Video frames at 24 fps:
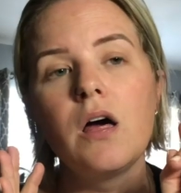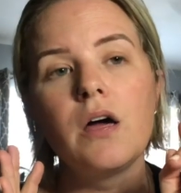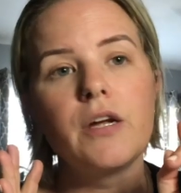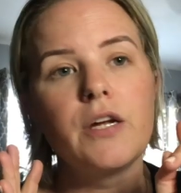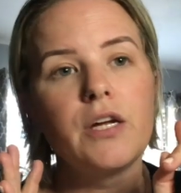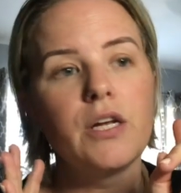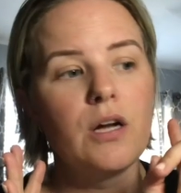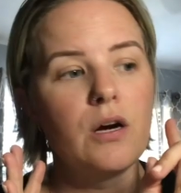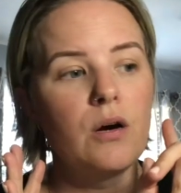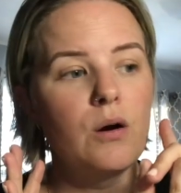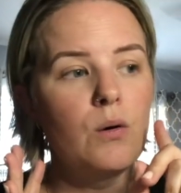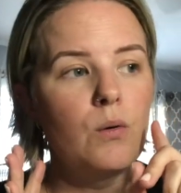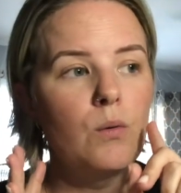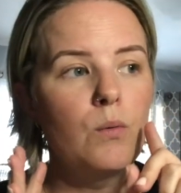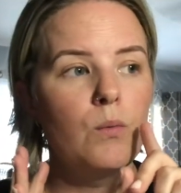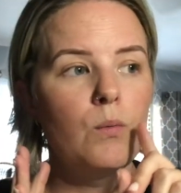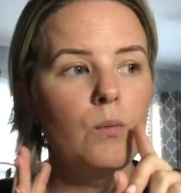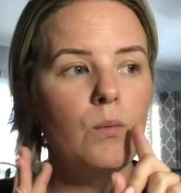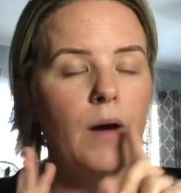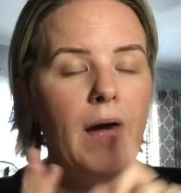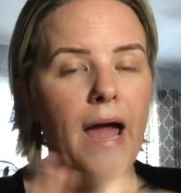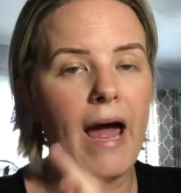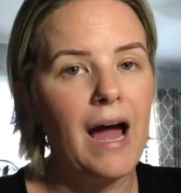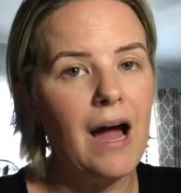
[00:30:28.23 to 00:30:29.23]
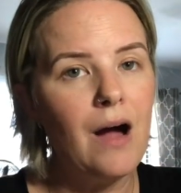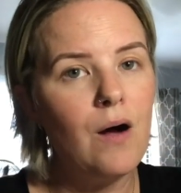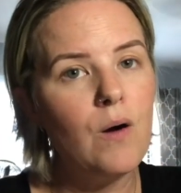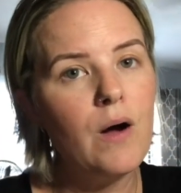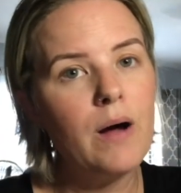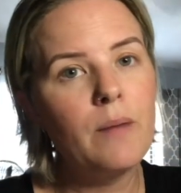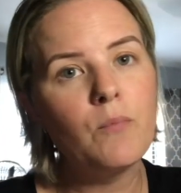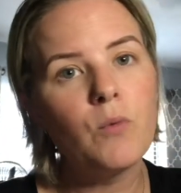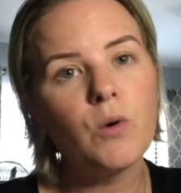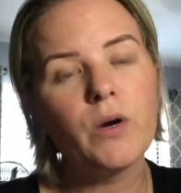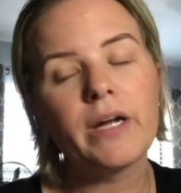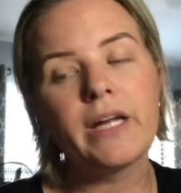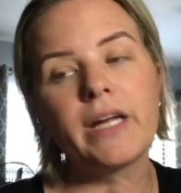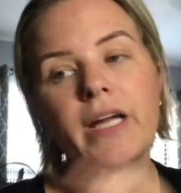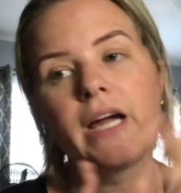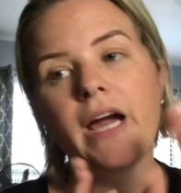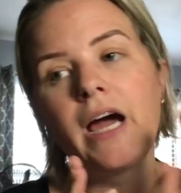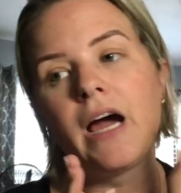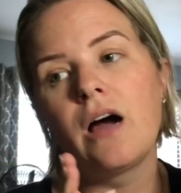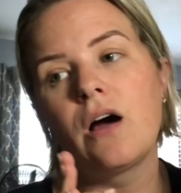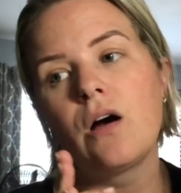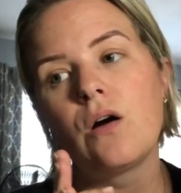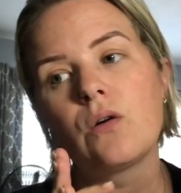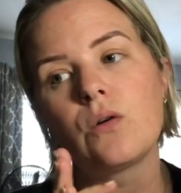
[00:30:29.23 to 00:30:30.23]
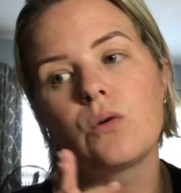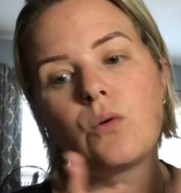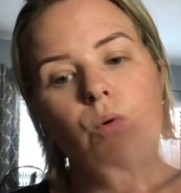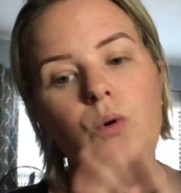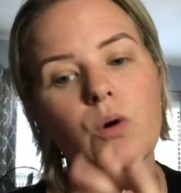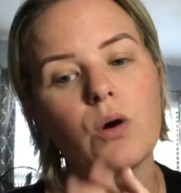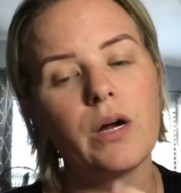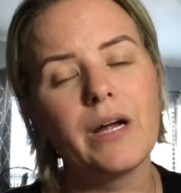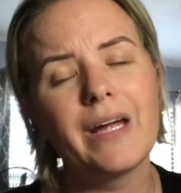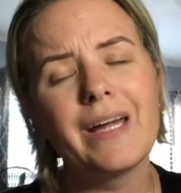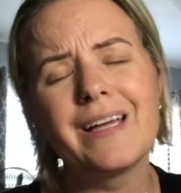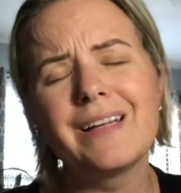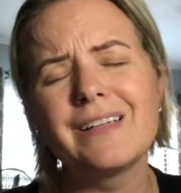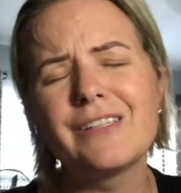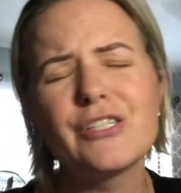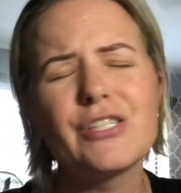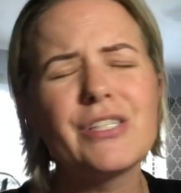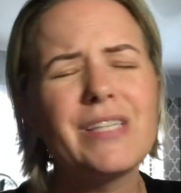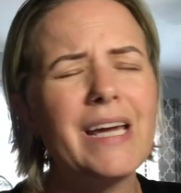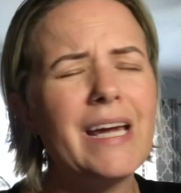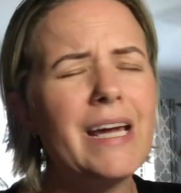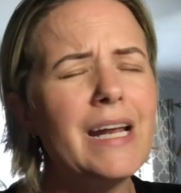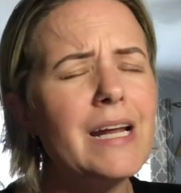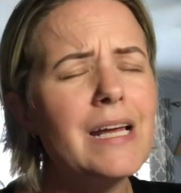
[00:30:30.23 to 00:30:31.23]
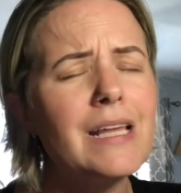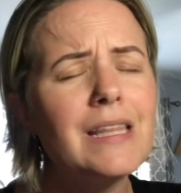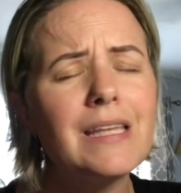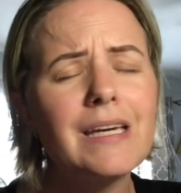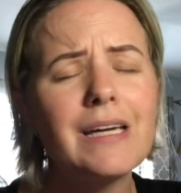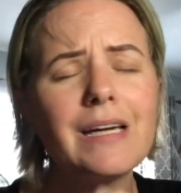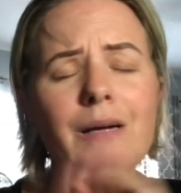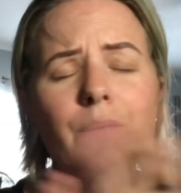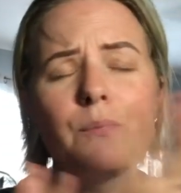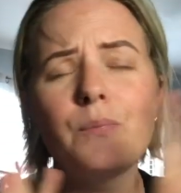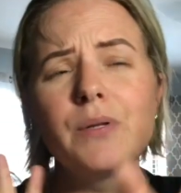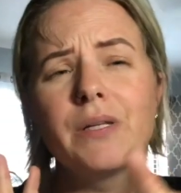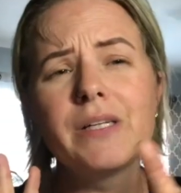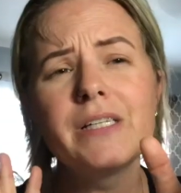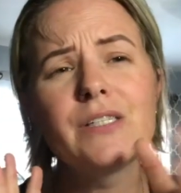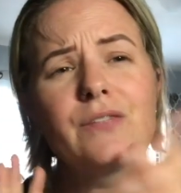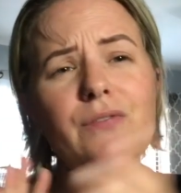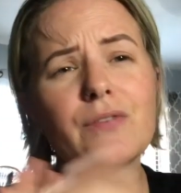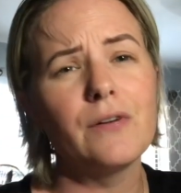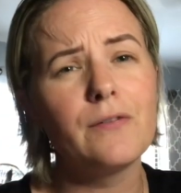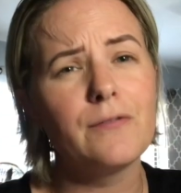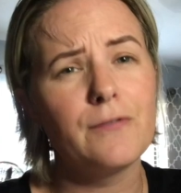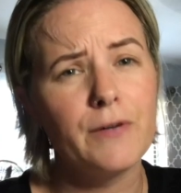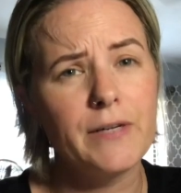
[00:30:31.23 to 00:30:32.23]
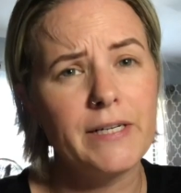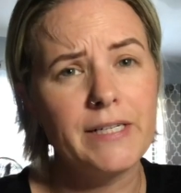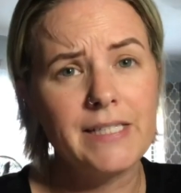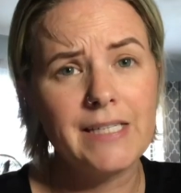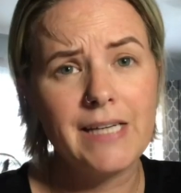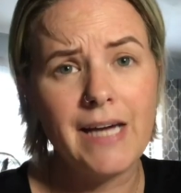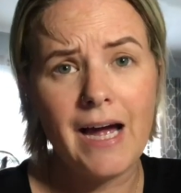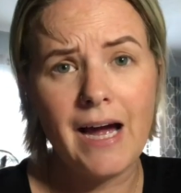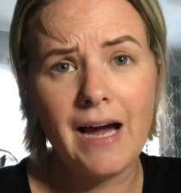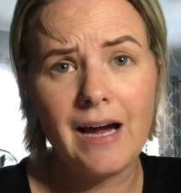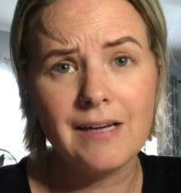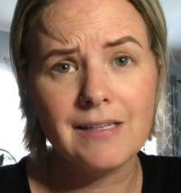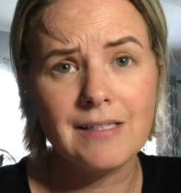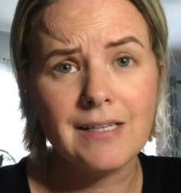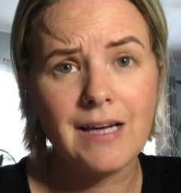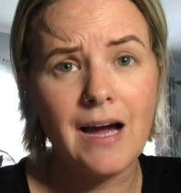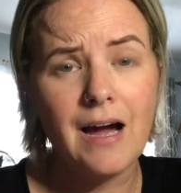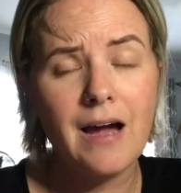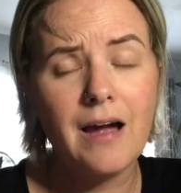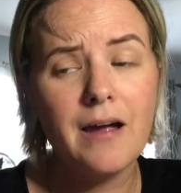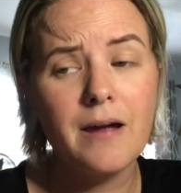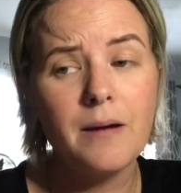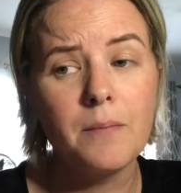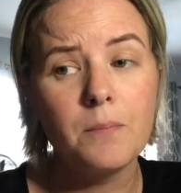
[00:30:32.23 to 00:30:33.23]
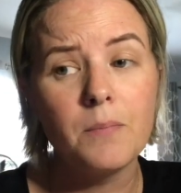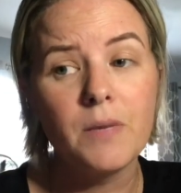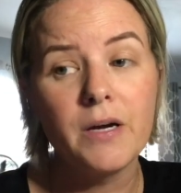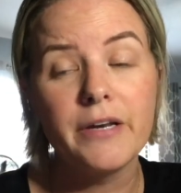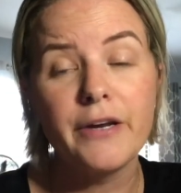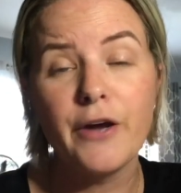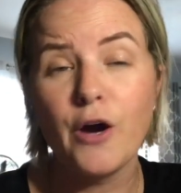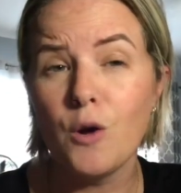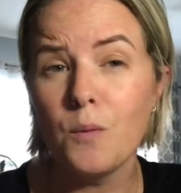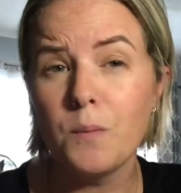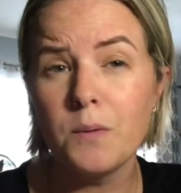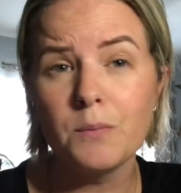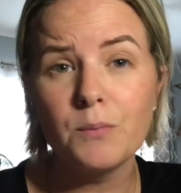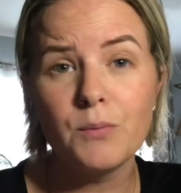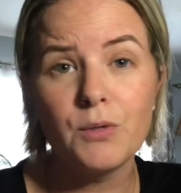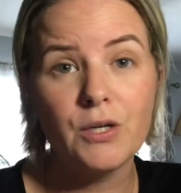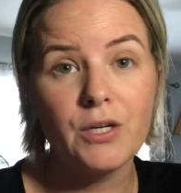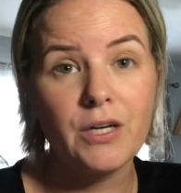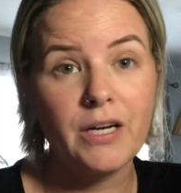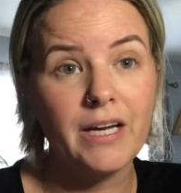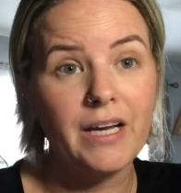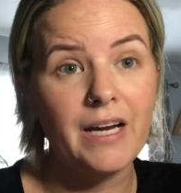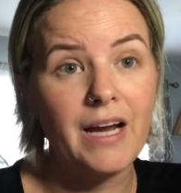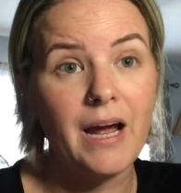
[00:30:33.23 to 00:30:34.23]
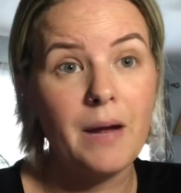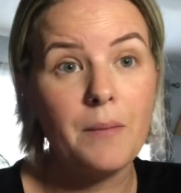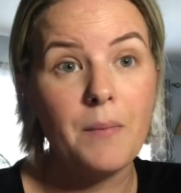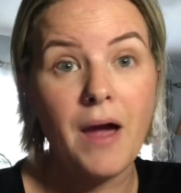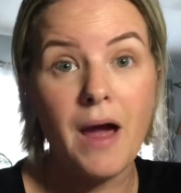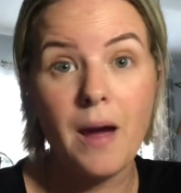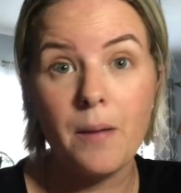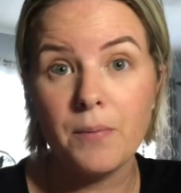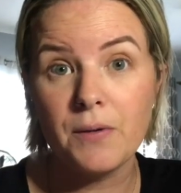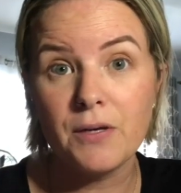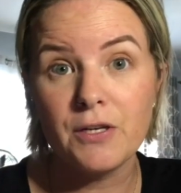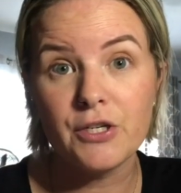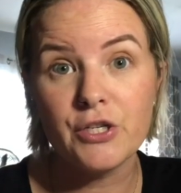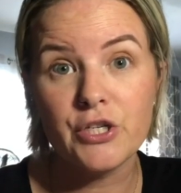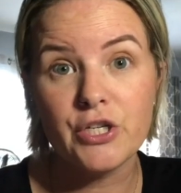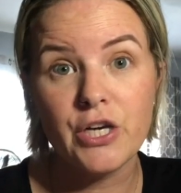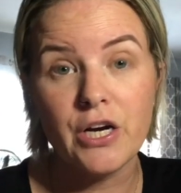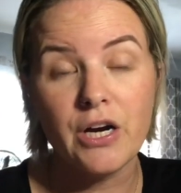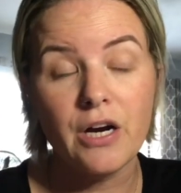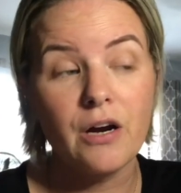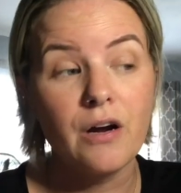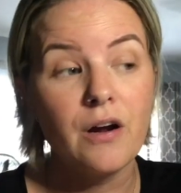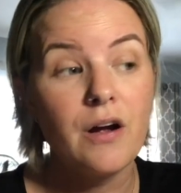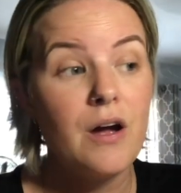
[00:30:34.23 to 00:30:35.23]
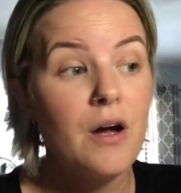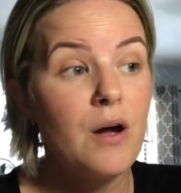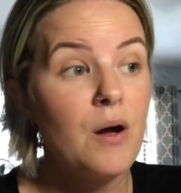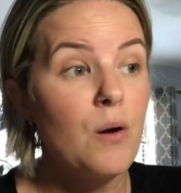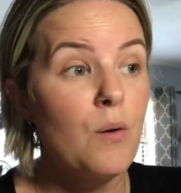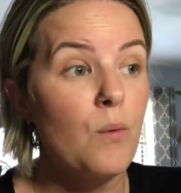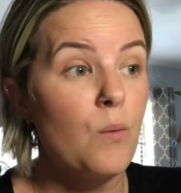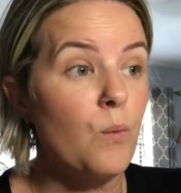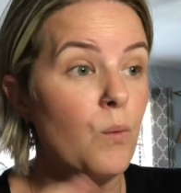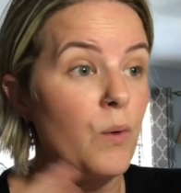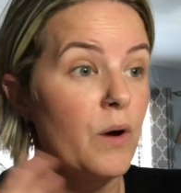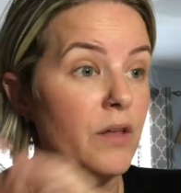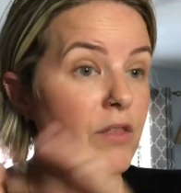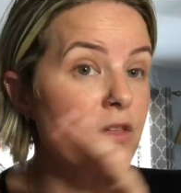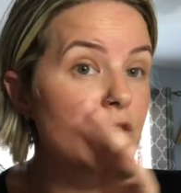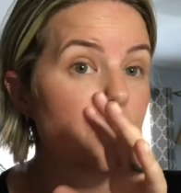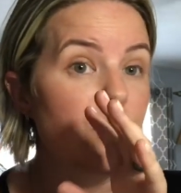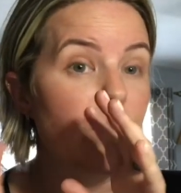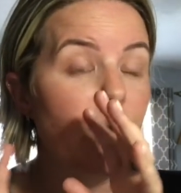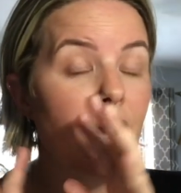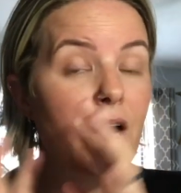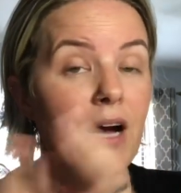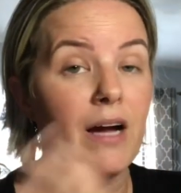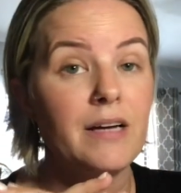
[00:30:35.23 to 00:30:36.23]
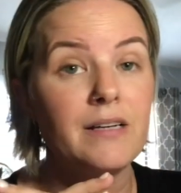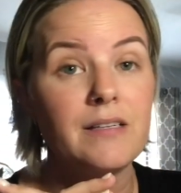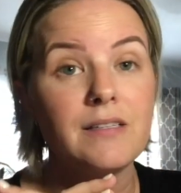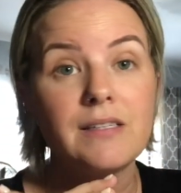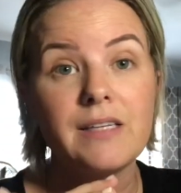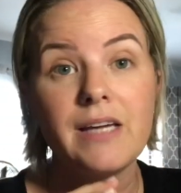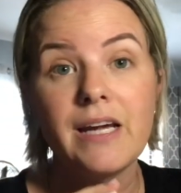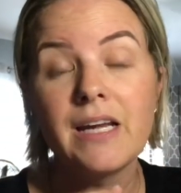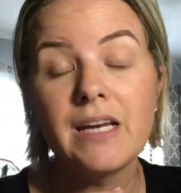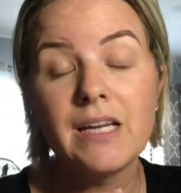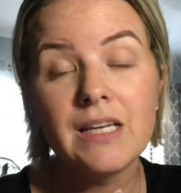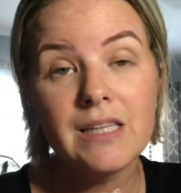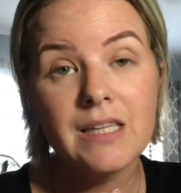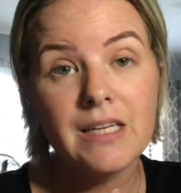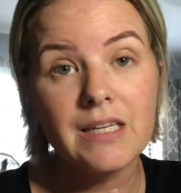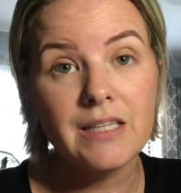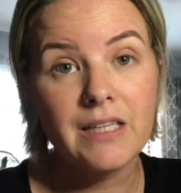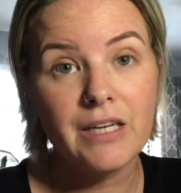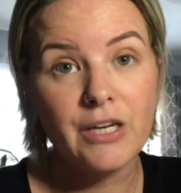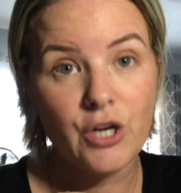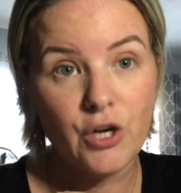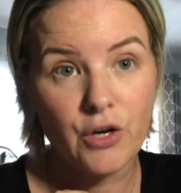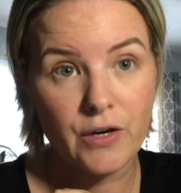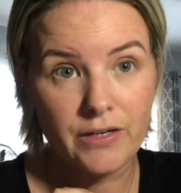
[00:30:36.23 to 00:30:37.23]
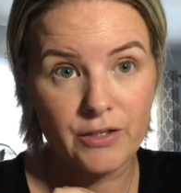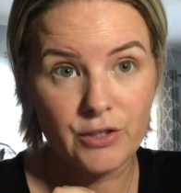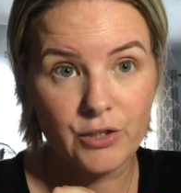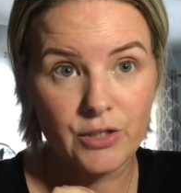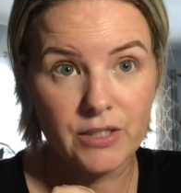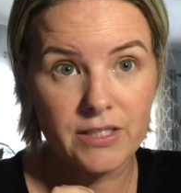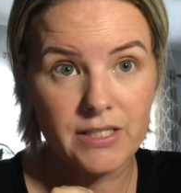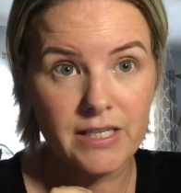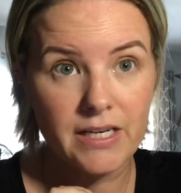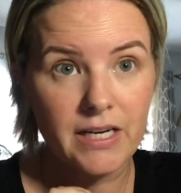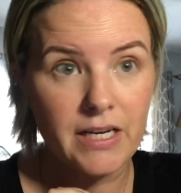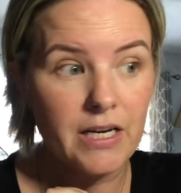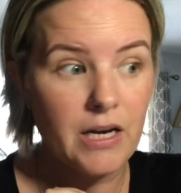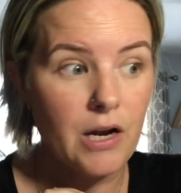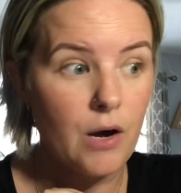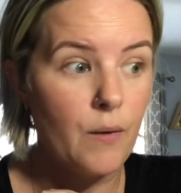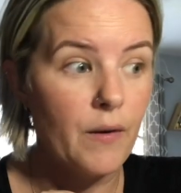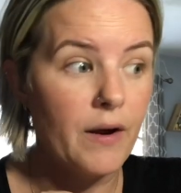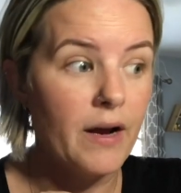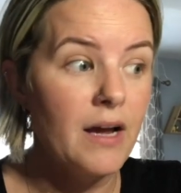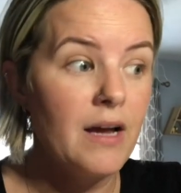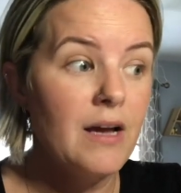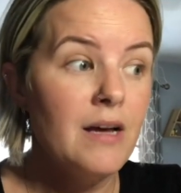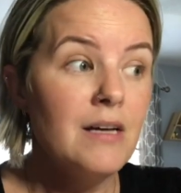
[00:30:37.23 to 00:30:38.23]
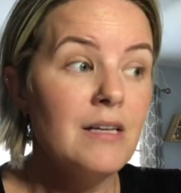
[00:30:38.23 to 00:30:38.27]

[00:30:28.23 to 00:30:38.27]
you know, how I'm working out, or just anything, please feel free to ask. I am an open book, and I'm happy to share with you guys anything that you're interested in knowing.